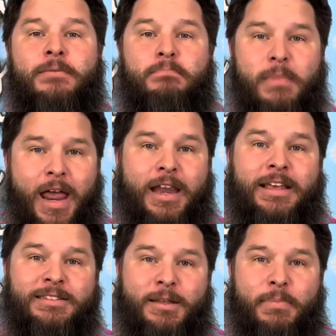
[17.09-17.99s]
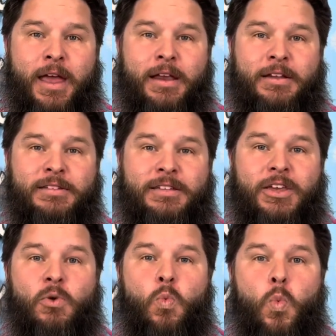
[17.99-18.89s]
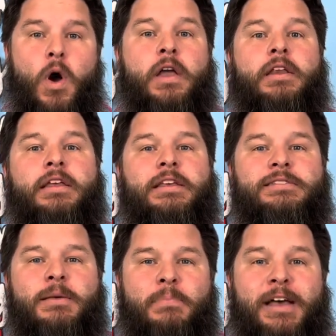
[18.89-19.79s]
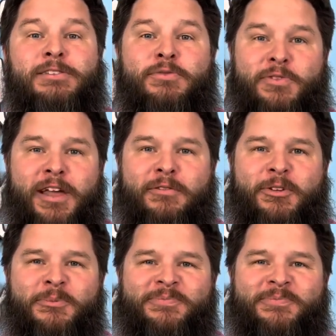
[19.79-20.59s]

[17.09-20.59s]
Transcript: mayonnaise debate to see what is the best flavor.